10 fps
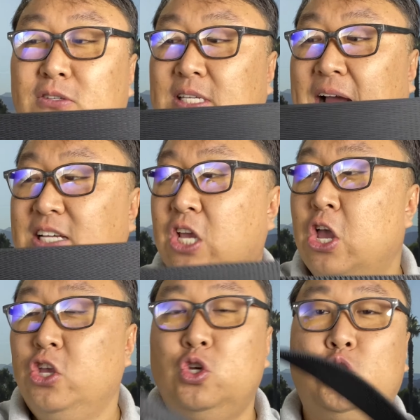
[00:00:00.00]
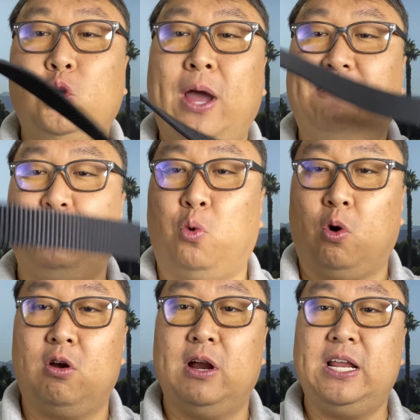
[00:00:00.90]
size. You do have to
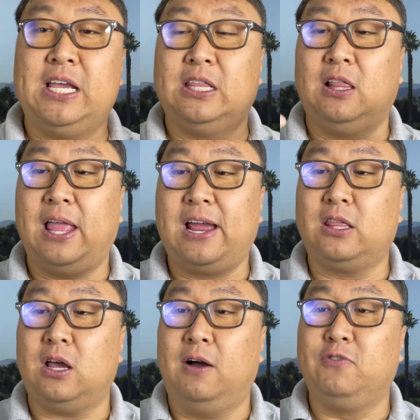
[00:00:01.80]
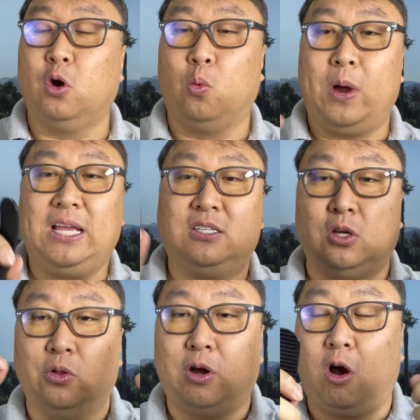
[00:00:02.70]
order it in the length of your waist, so
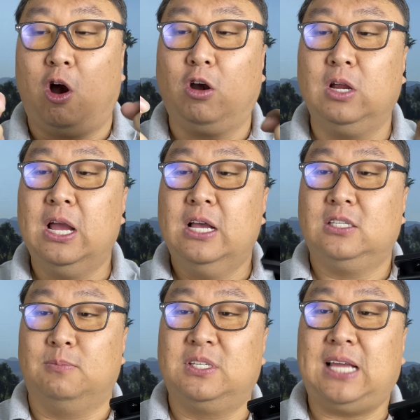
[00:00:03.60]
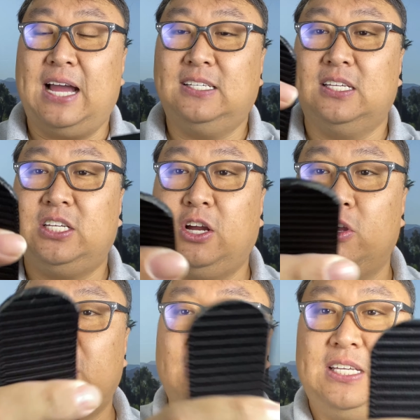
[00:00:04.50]
there are some sizes here. You
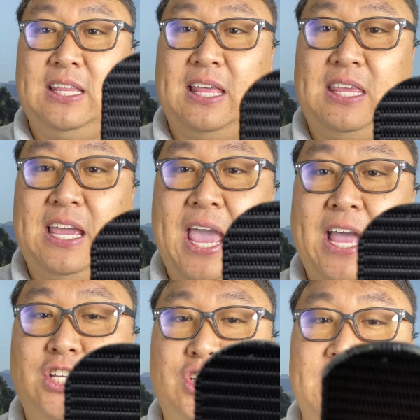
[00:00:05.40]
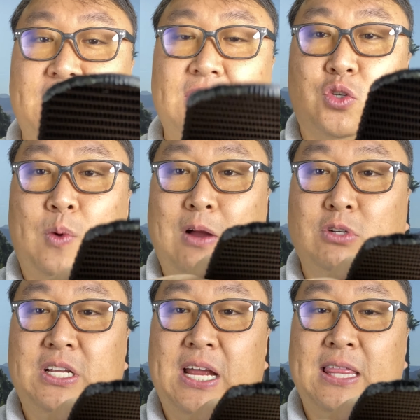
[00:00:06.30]
can see that the edge is
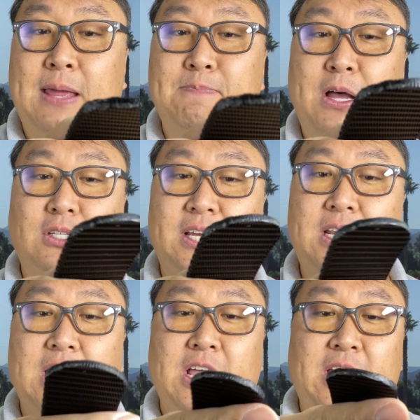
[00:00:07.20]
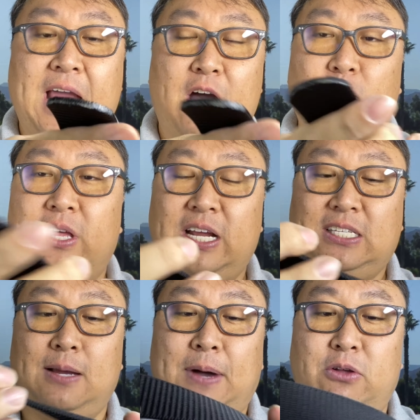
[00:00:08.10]
rounded and then melted. Now, the nice
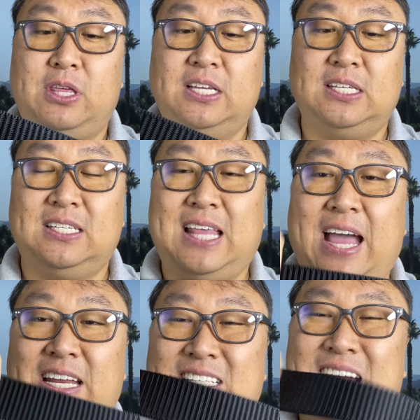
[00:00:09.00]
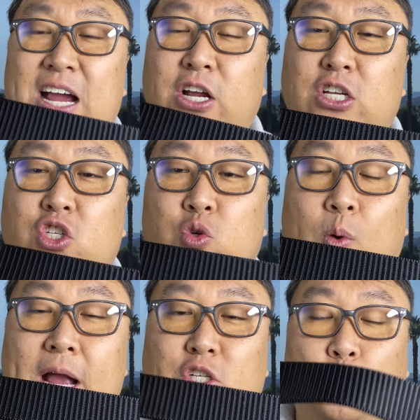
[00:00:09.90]
thing about this is that it's not going to
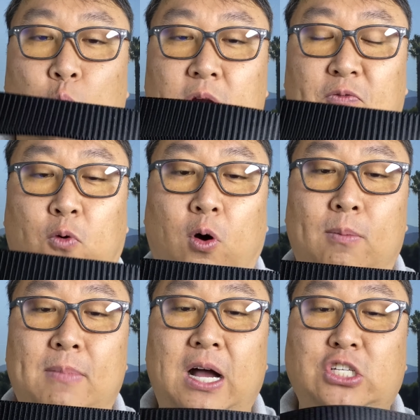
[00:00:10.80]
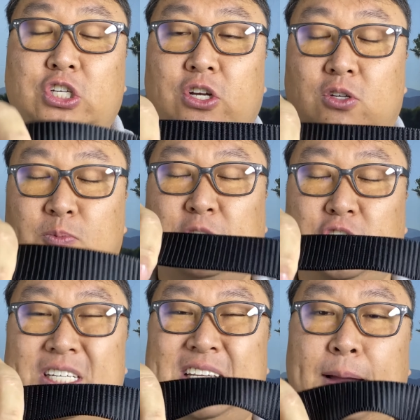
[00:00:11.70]
stretch or deform much, you know, especially
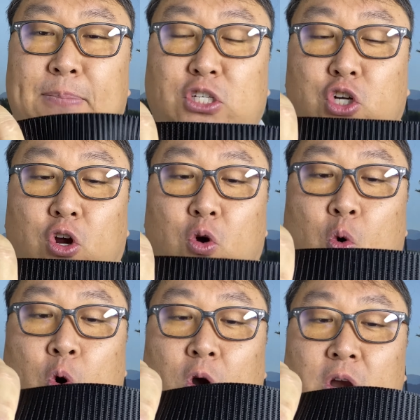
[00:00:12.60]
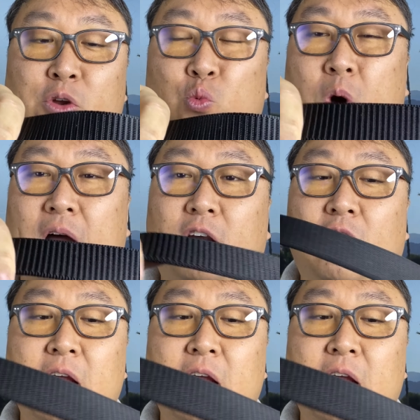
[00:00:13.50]
in temperature or in water.